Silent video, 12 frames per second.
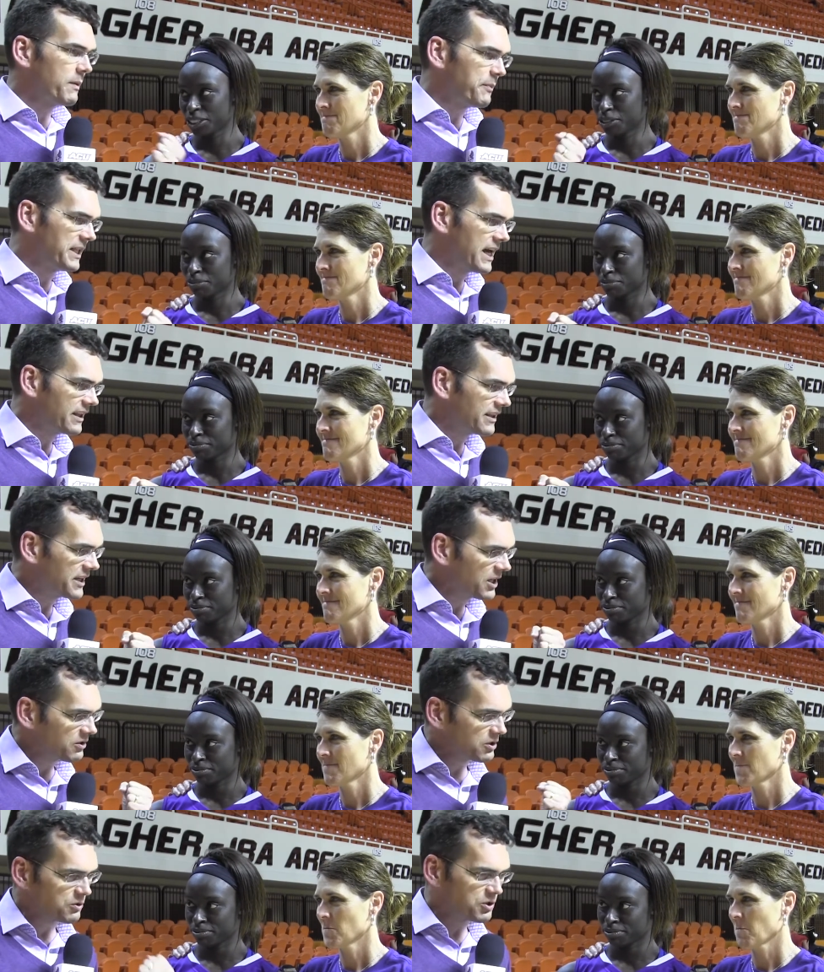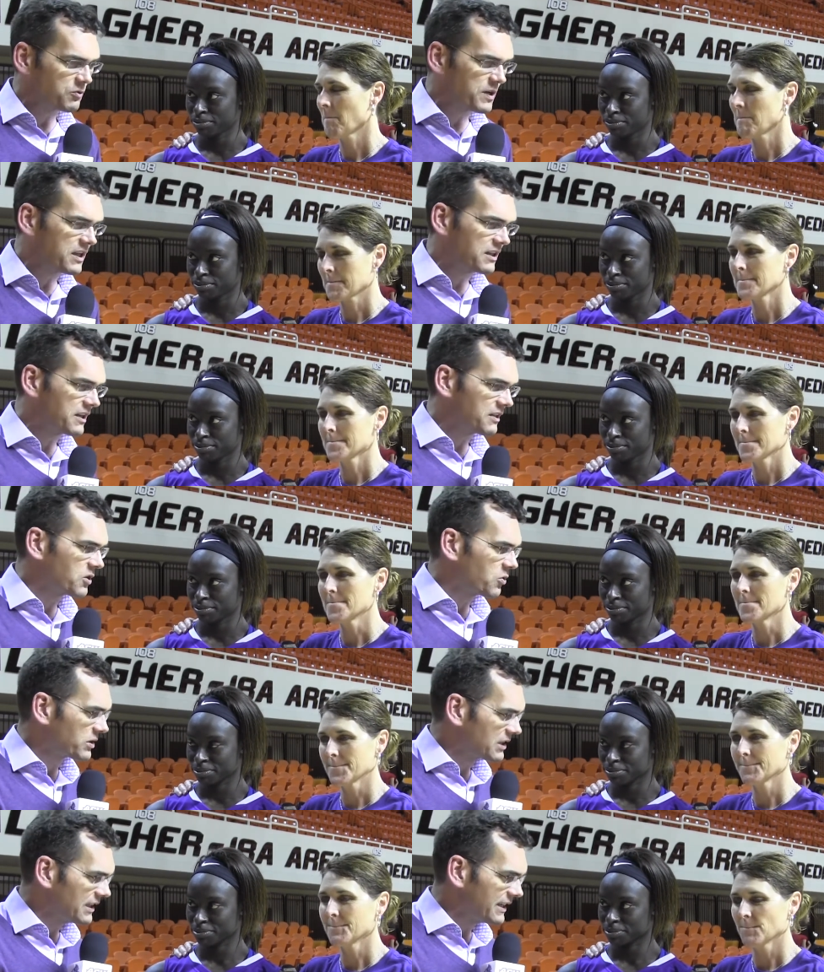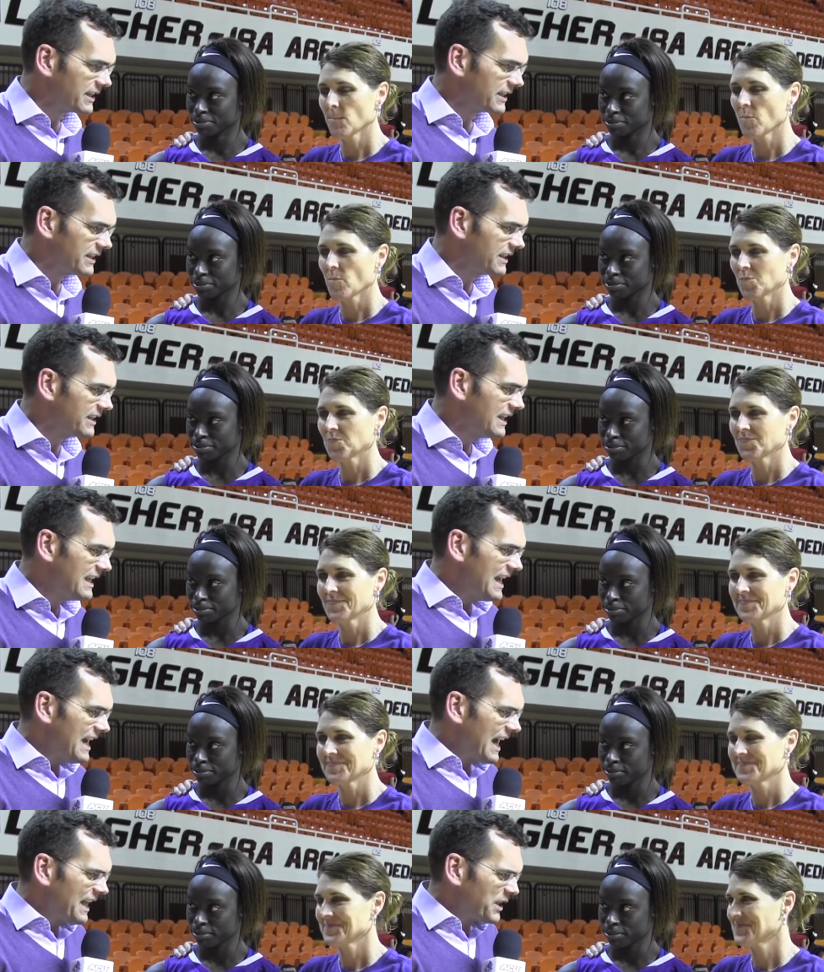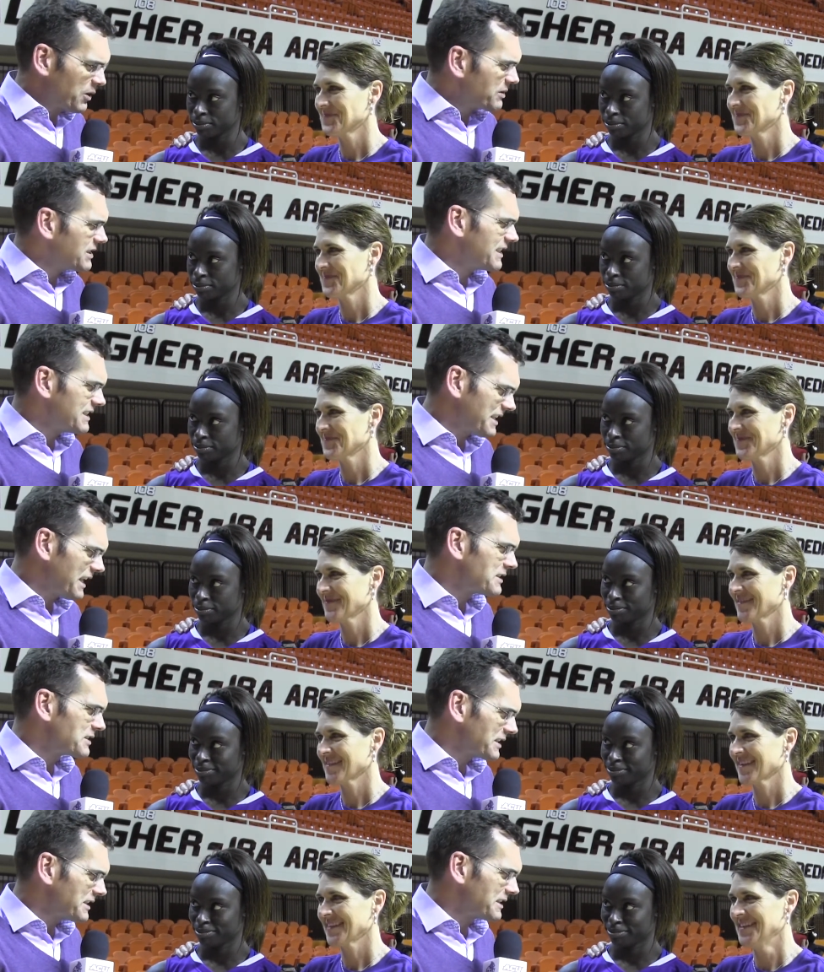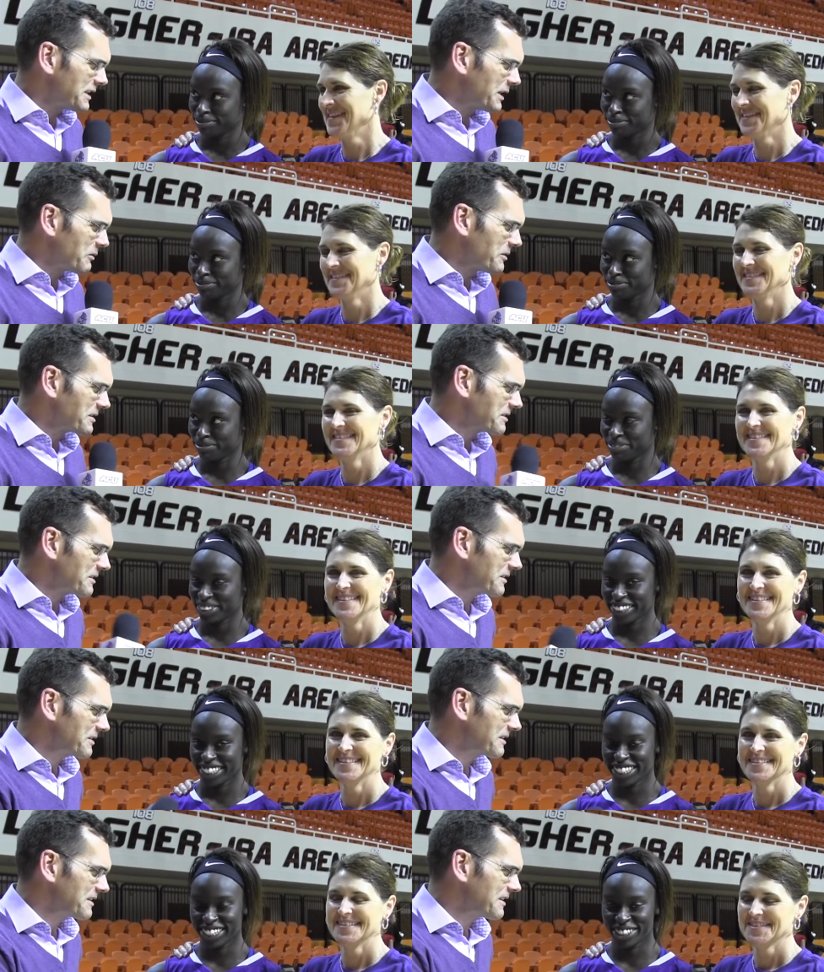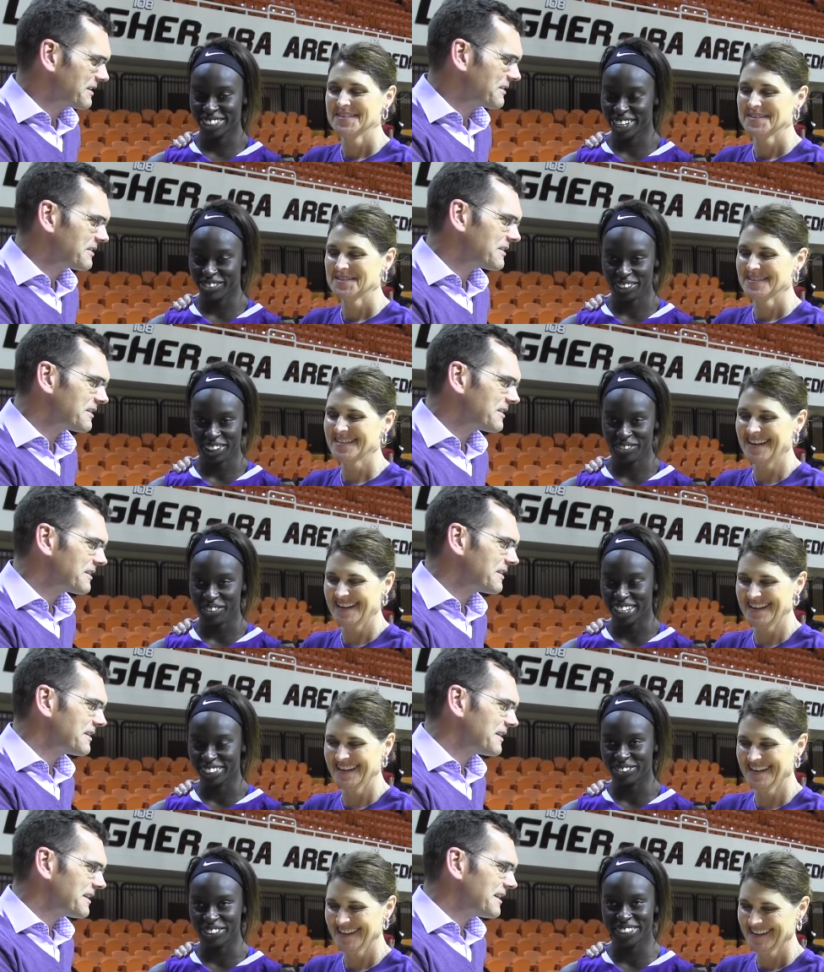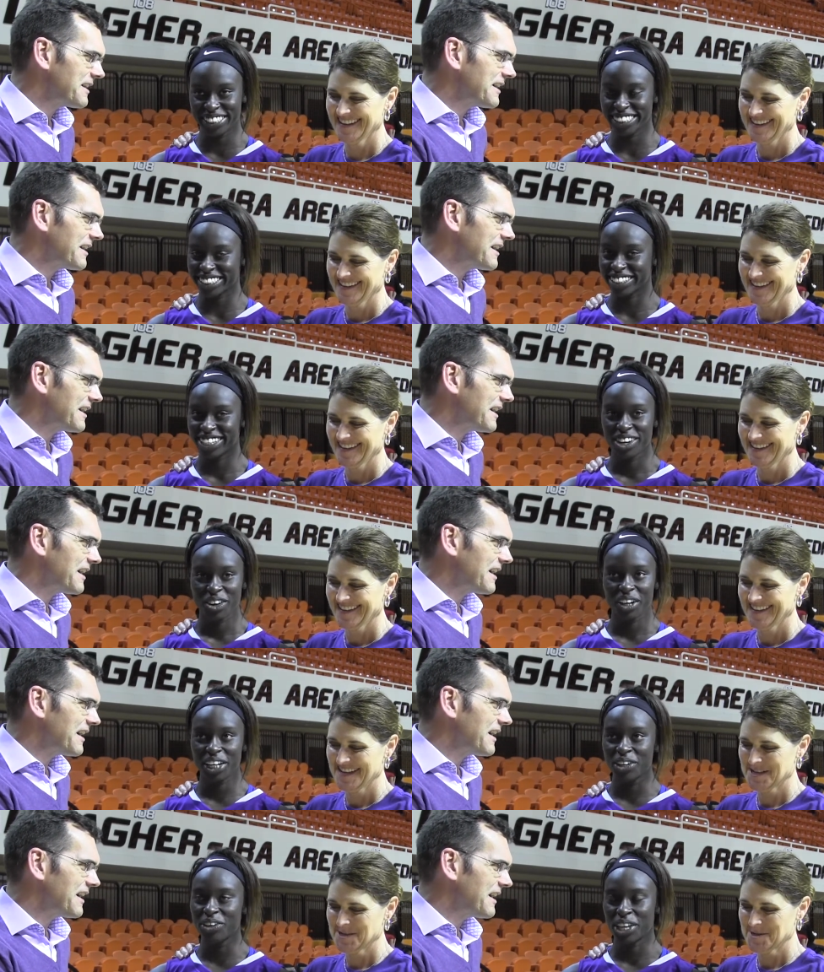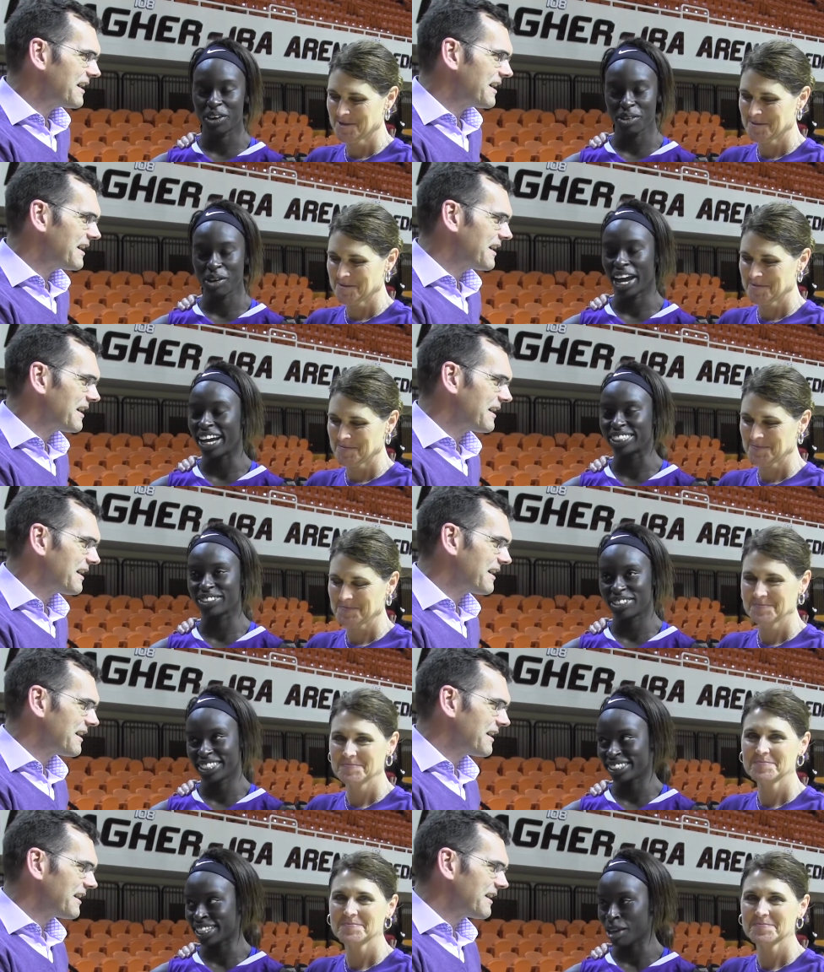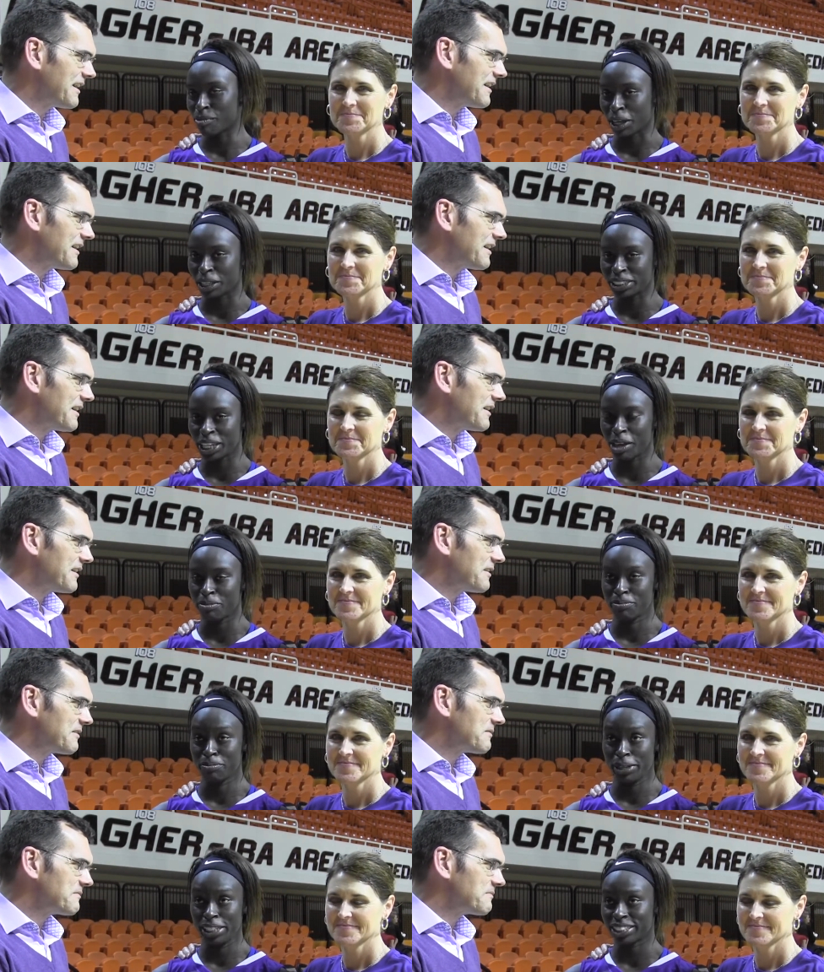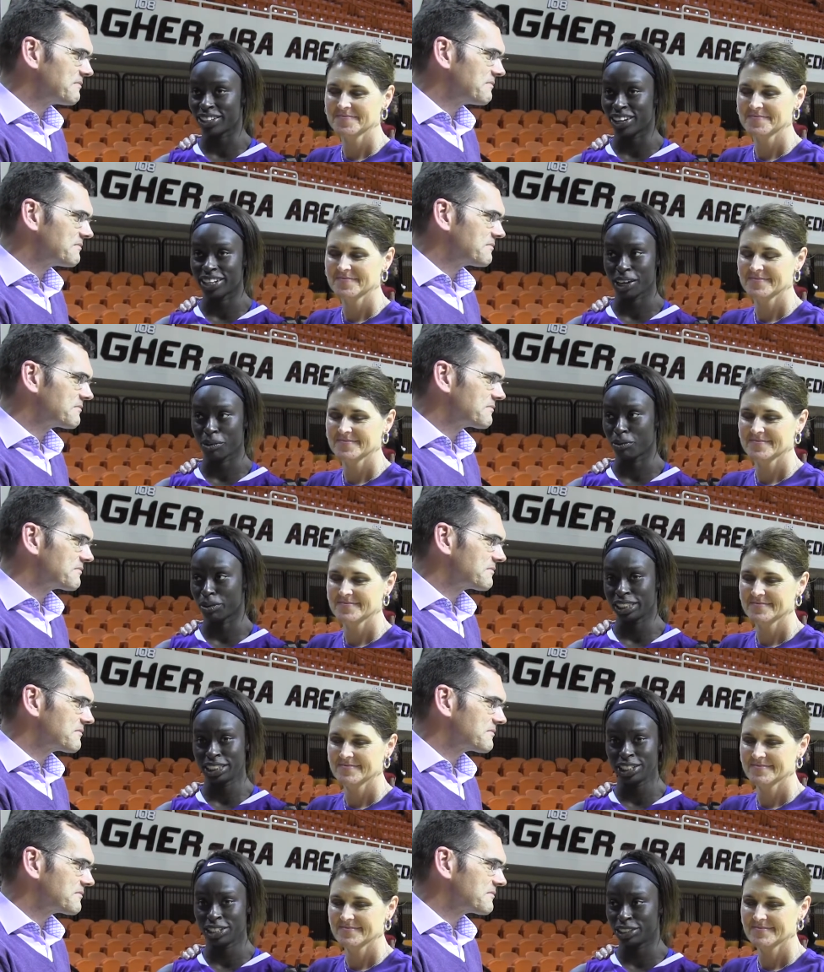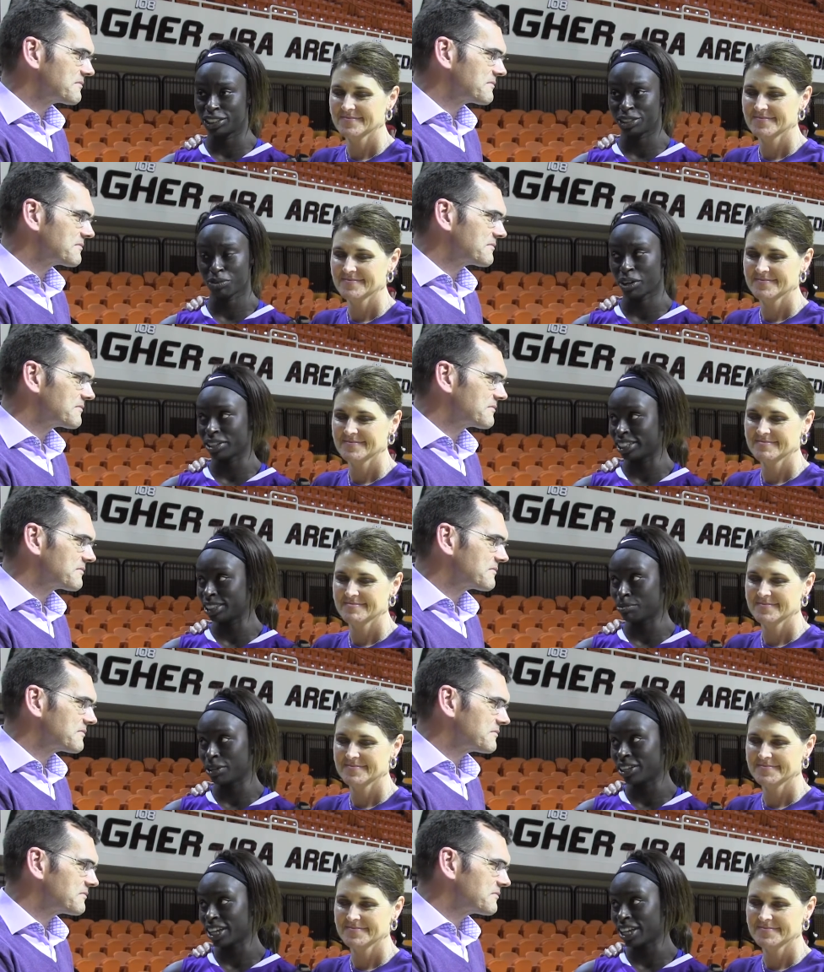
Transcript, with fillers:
Speaker 1: rip it out of the air and go streaking down court and lay it in. There was an intensity tonight, wasn't there?
Speaker 2: There definitely was. We were just, we knew that we had to win this game. Like, this game means a lot. Like, the seniors didn't want this to be